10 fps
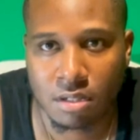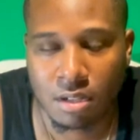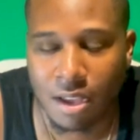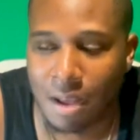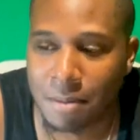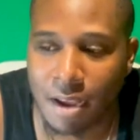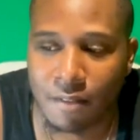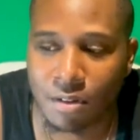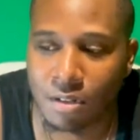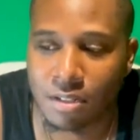I'm not even
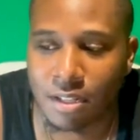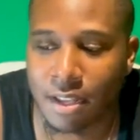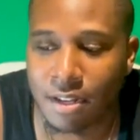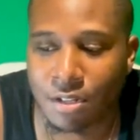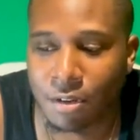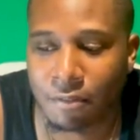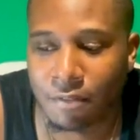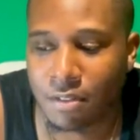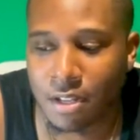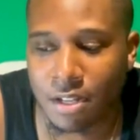gonna
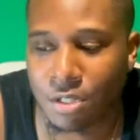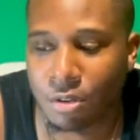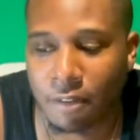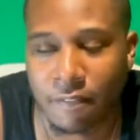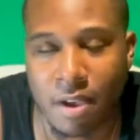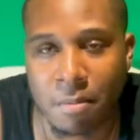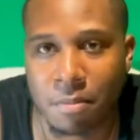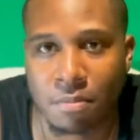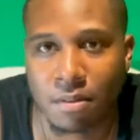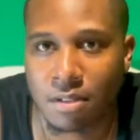get into your family
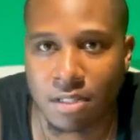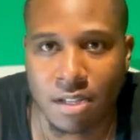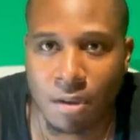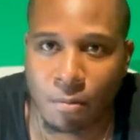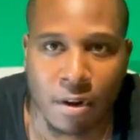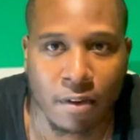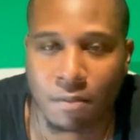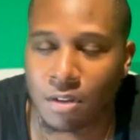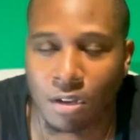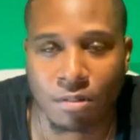and say, wait,
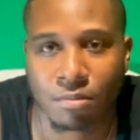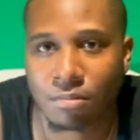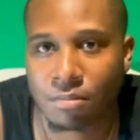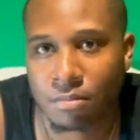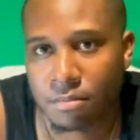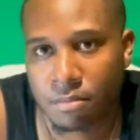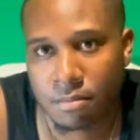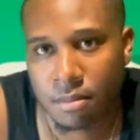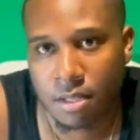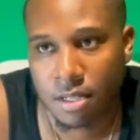no.
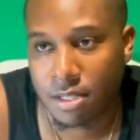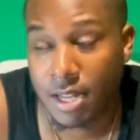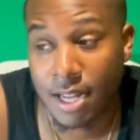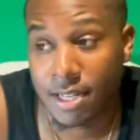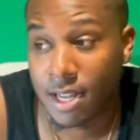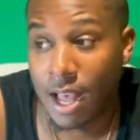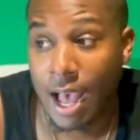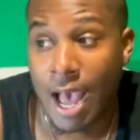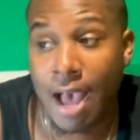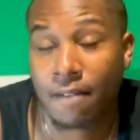Because that,
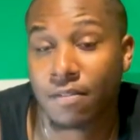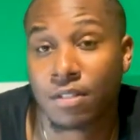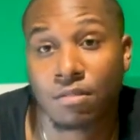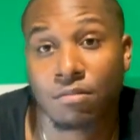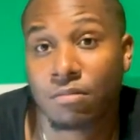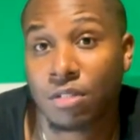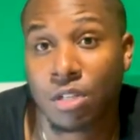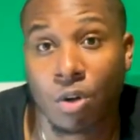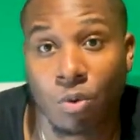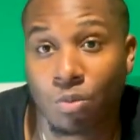I have
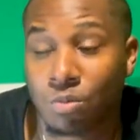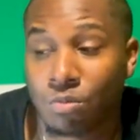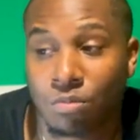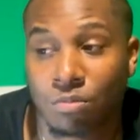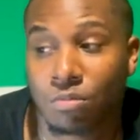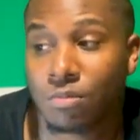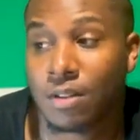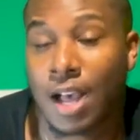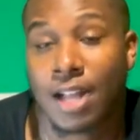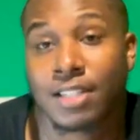no
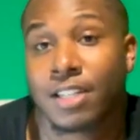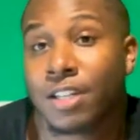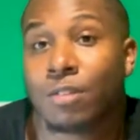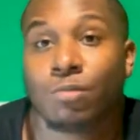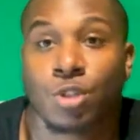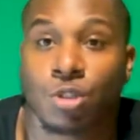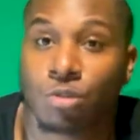idea what you